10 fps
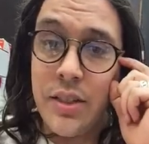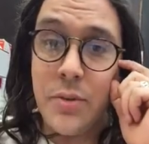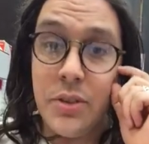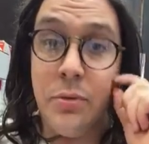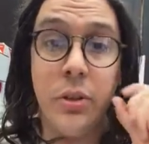
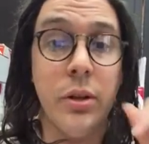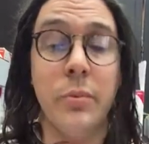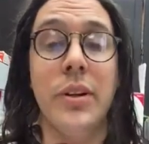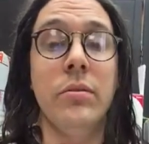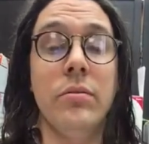think we did really
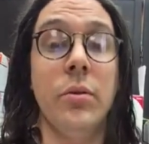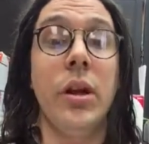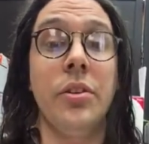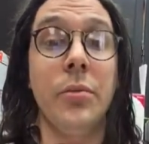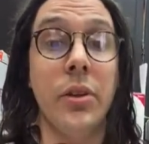good.
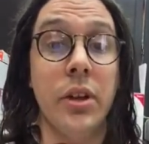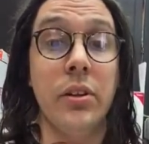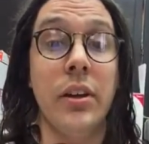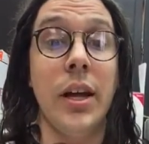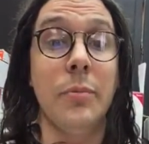We all did really
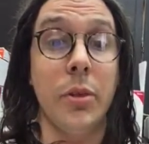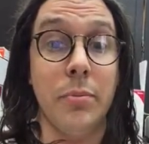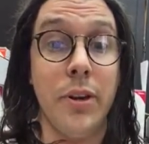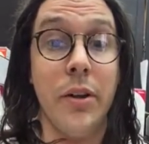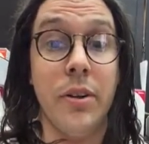good. I'm
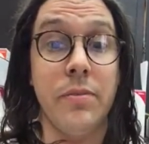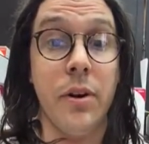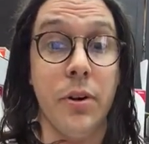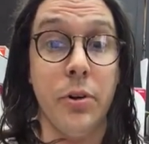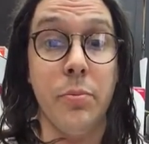really proud of
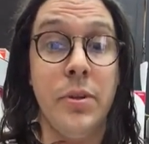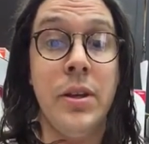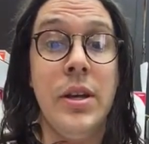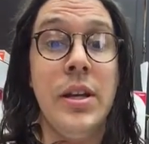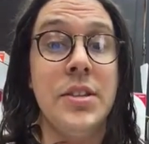our group.
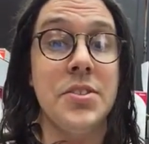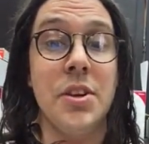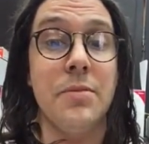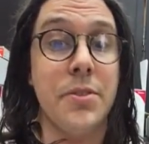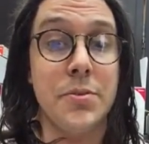This
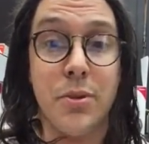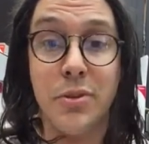is our first